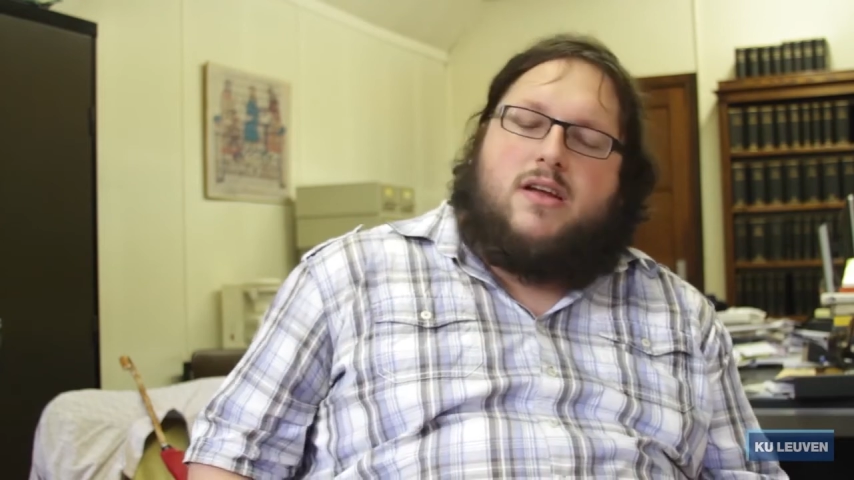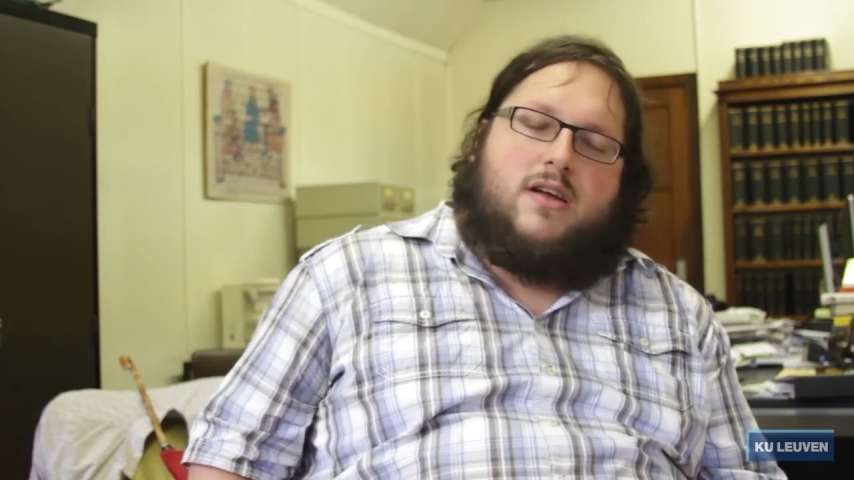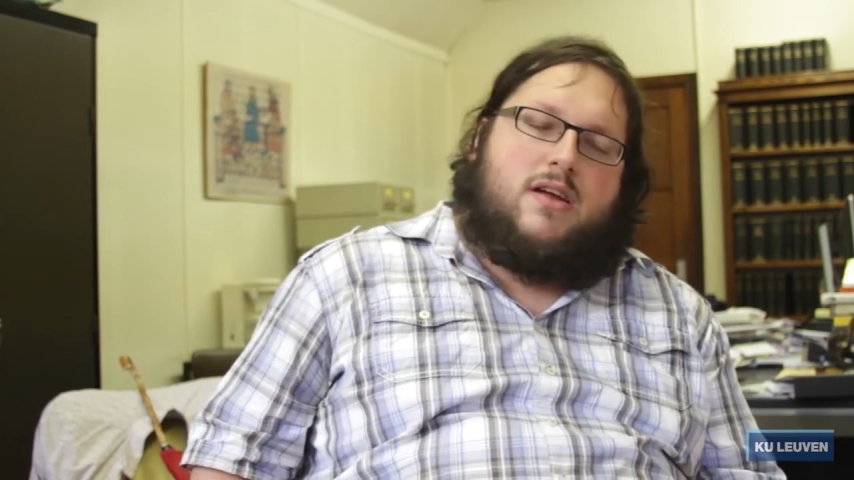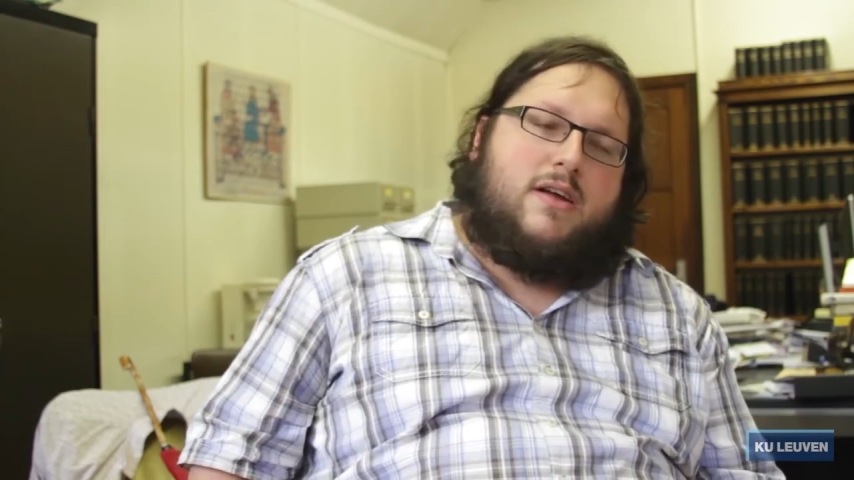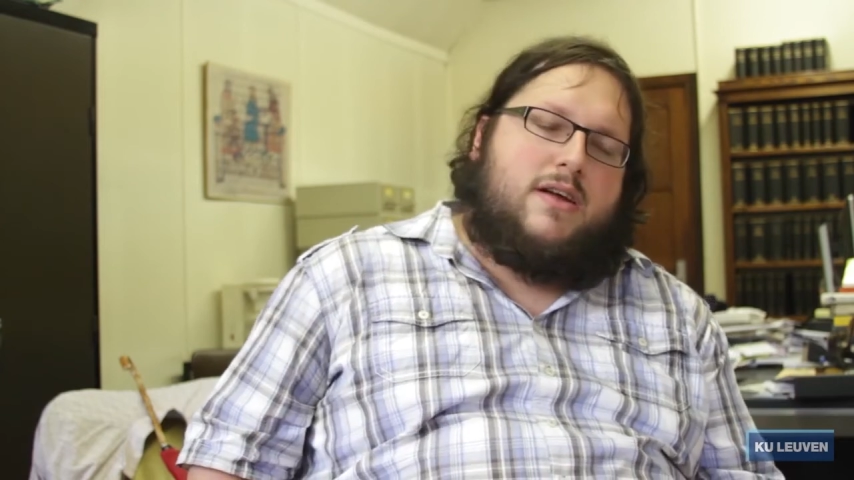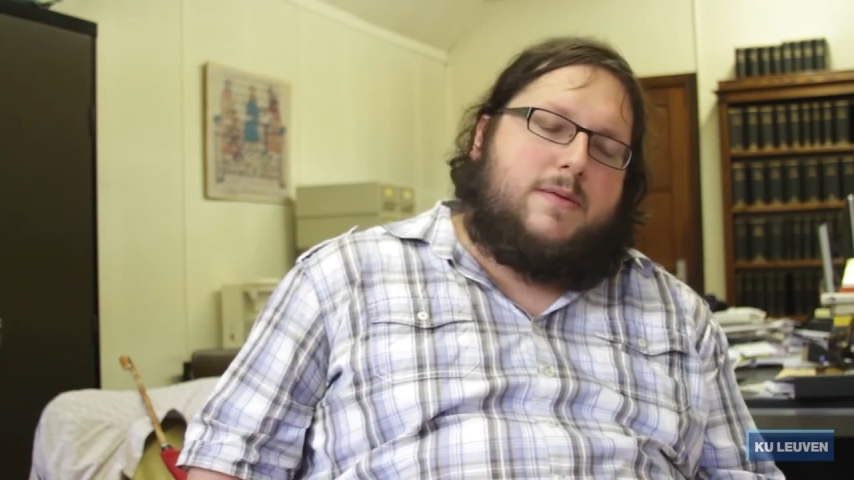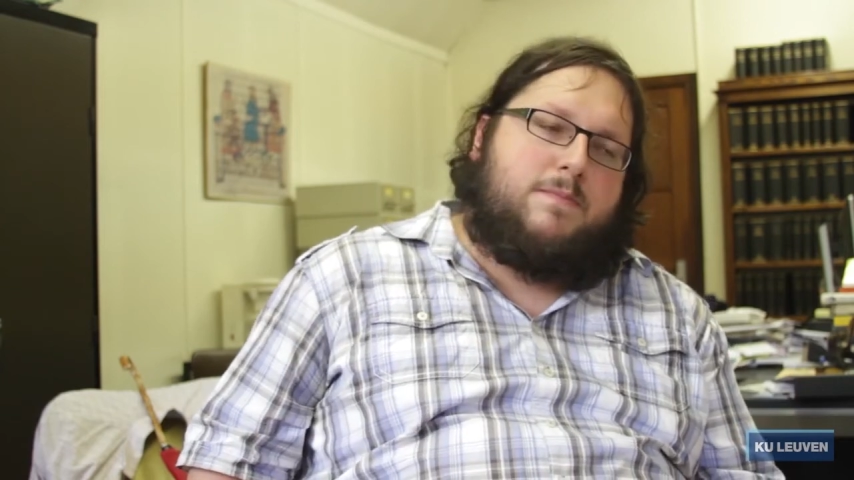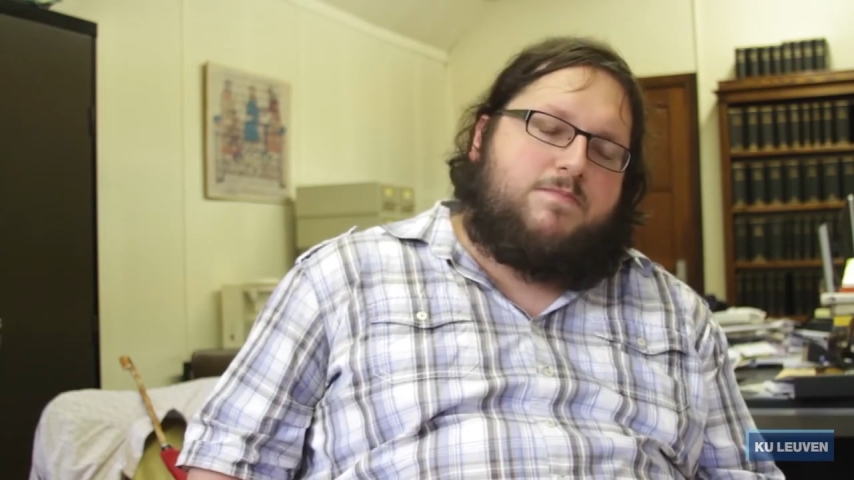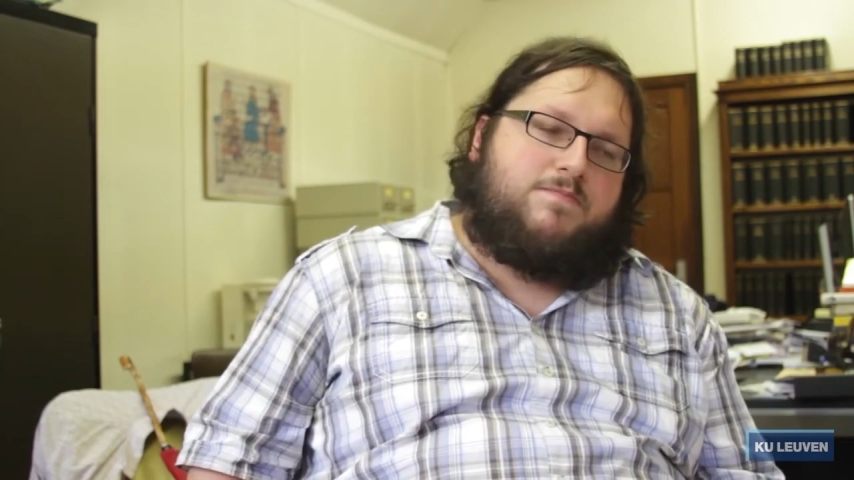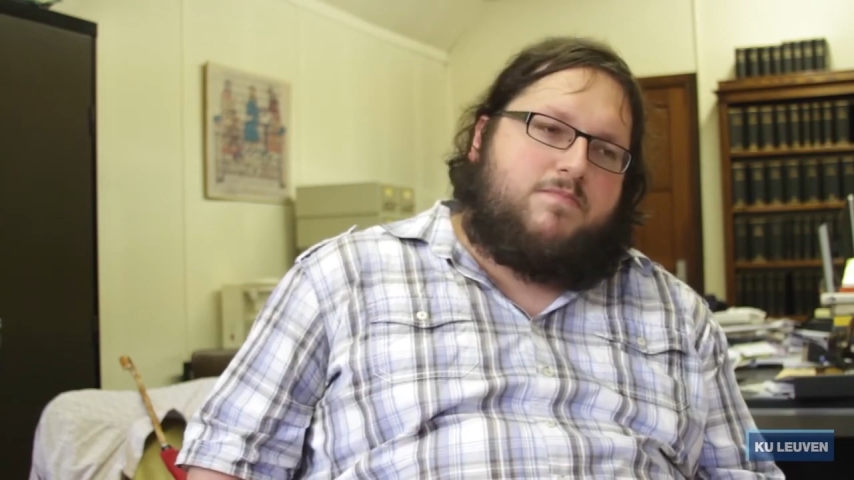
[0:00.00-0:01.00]

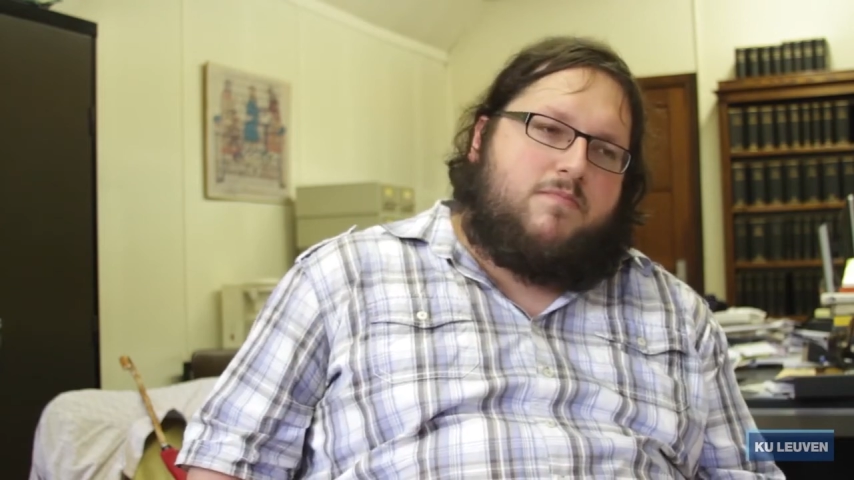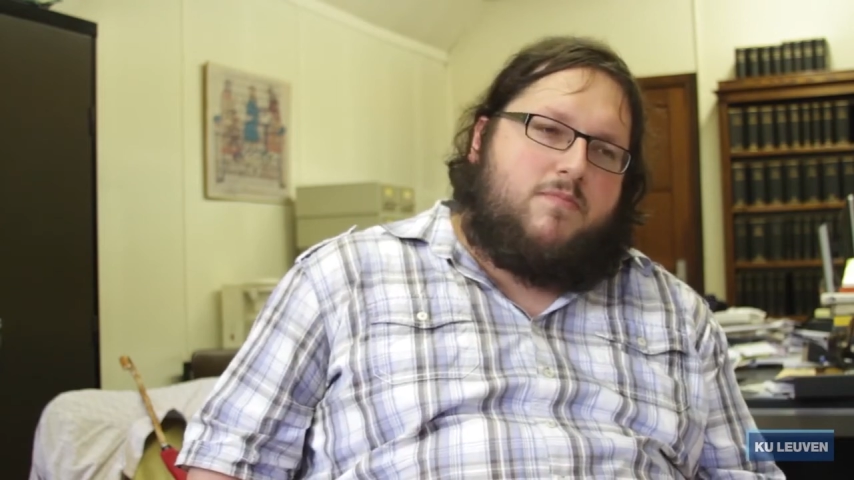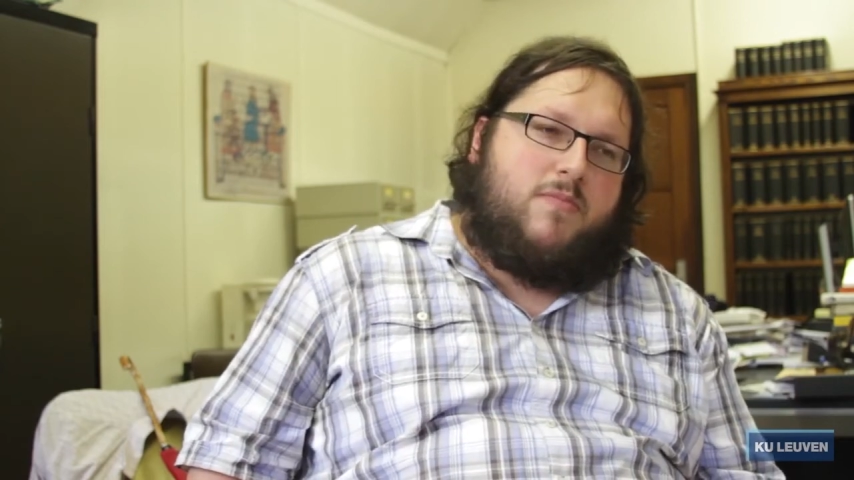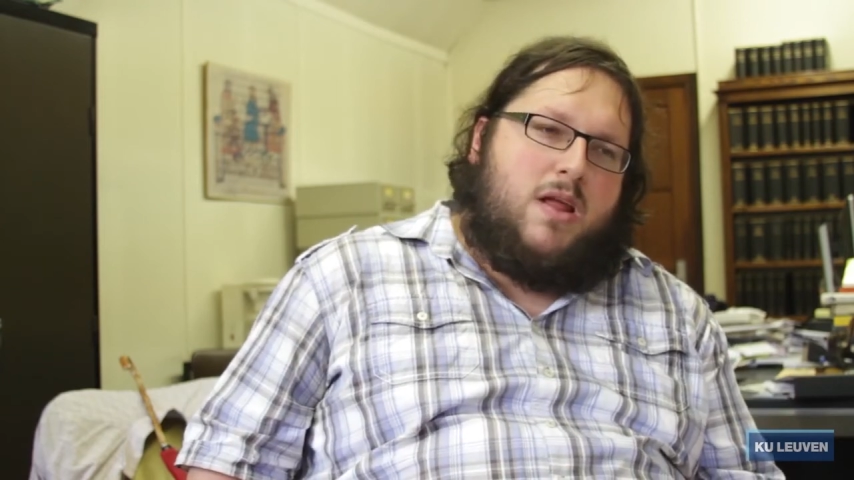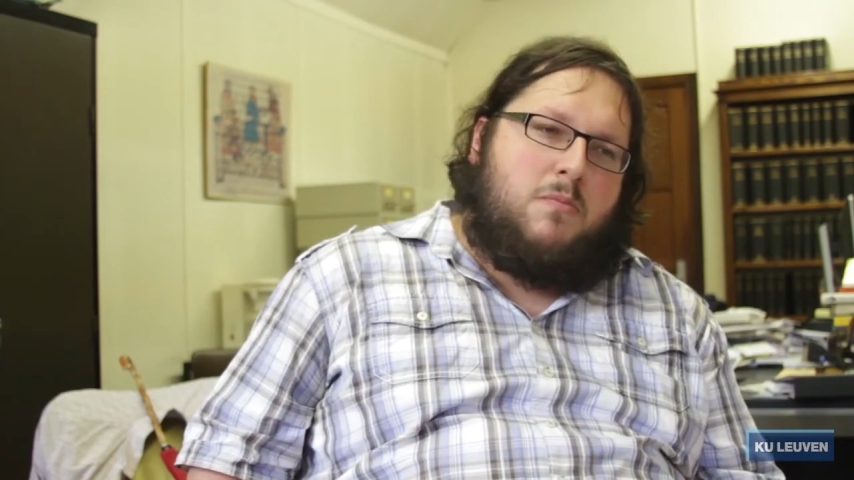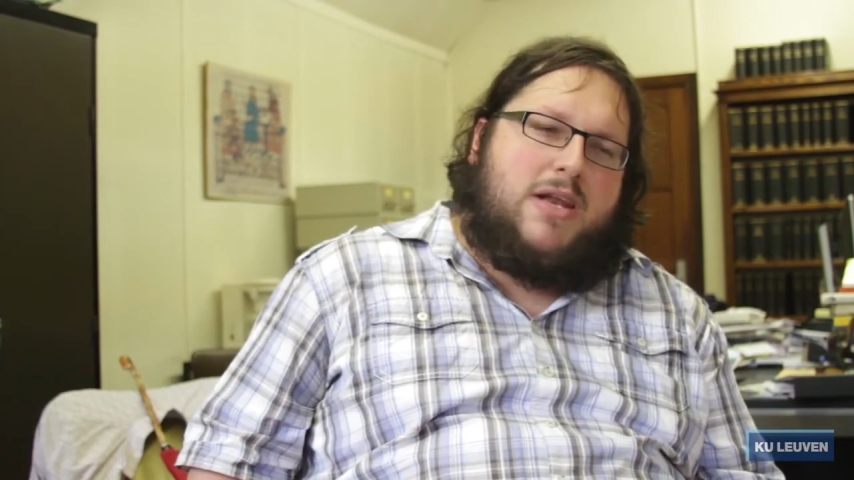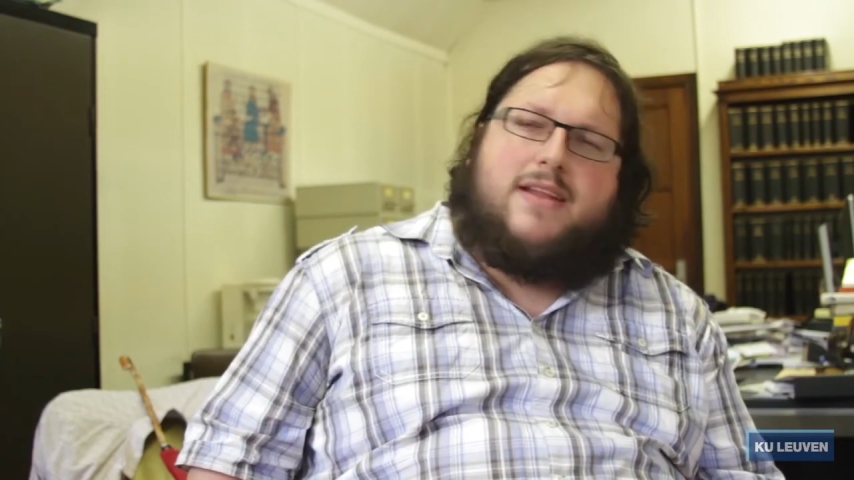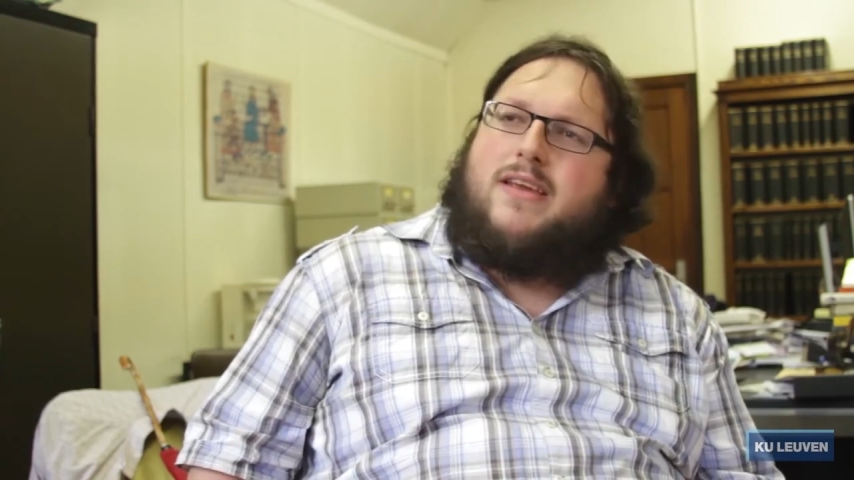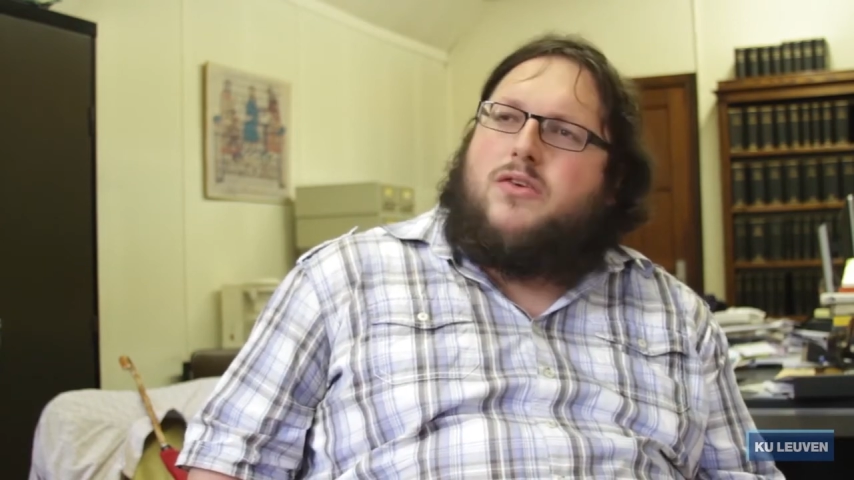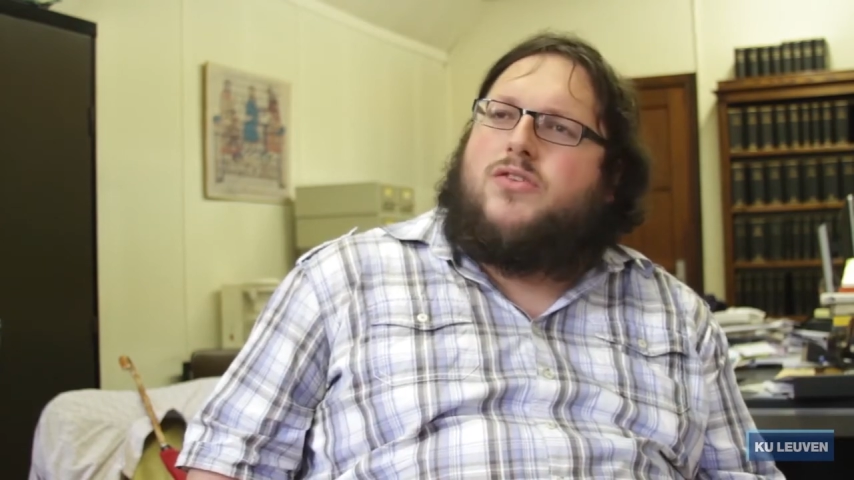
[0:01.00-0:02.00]
But I think